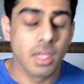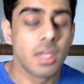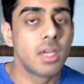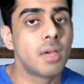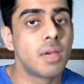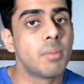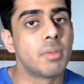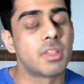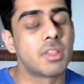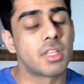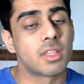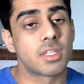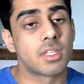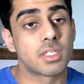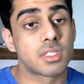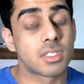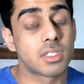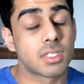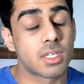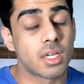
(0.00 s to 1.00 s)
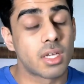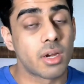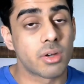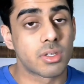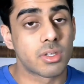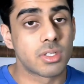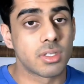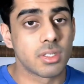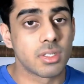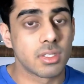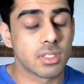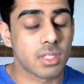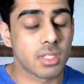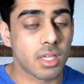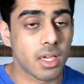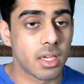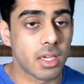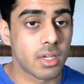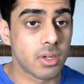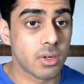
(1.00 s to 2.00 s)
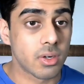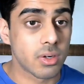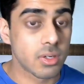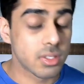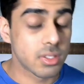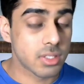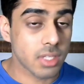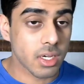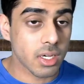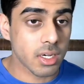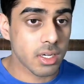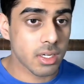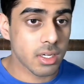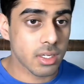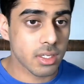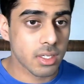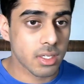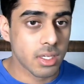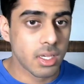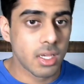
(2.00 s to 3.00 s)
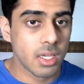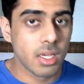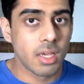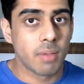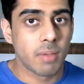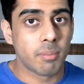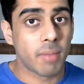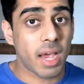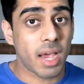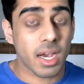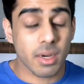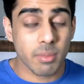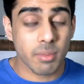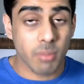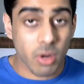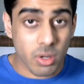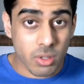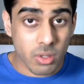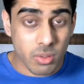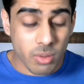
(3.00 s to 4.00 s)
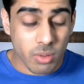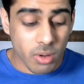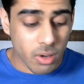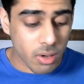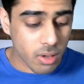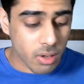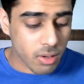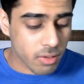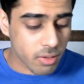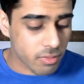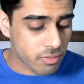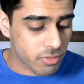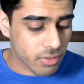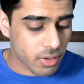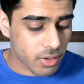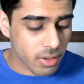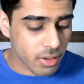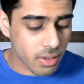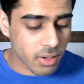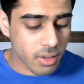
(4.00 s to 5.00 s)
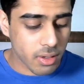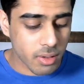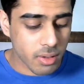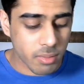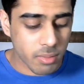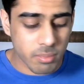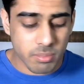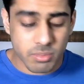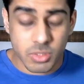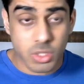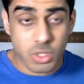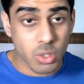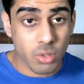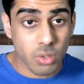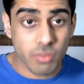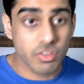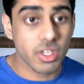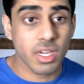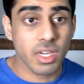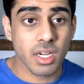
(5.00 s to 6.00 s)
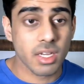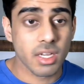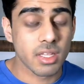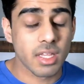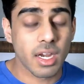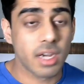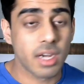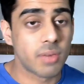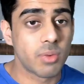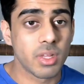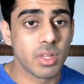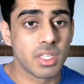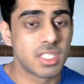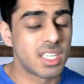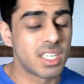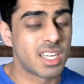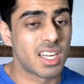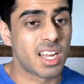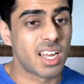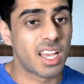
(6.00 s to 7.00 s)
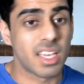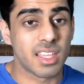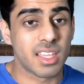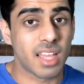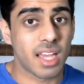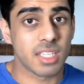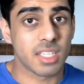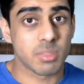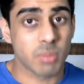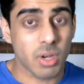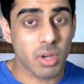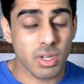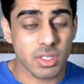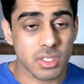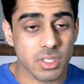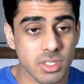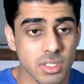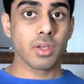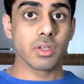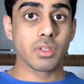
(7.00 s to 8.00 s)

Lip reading: But then there's characters like Urza, Makarov, Juvia that I really didn't like as much.